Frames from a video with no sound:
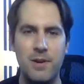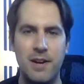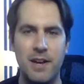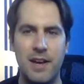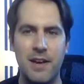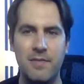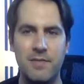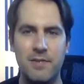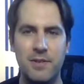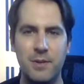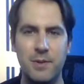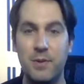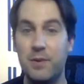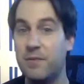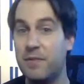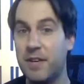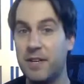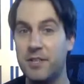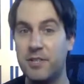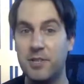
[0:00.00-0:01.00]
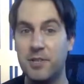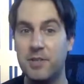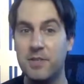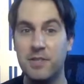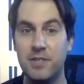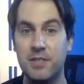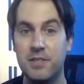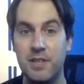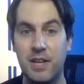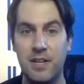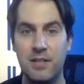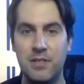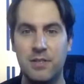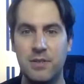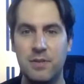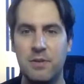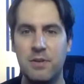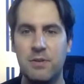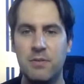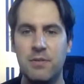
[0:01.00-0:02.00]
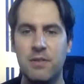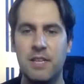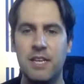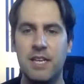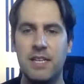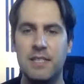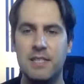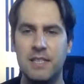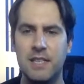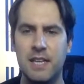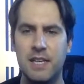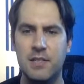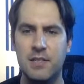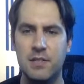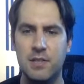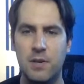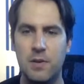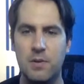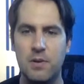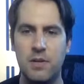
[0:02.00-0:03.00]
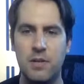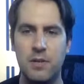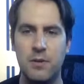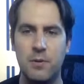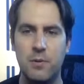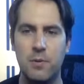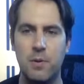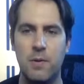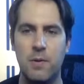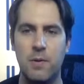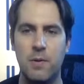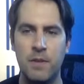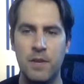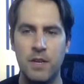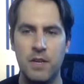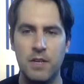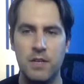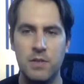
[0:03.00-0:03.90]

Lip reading: want to have new adventures and do new things. And that's totally cool.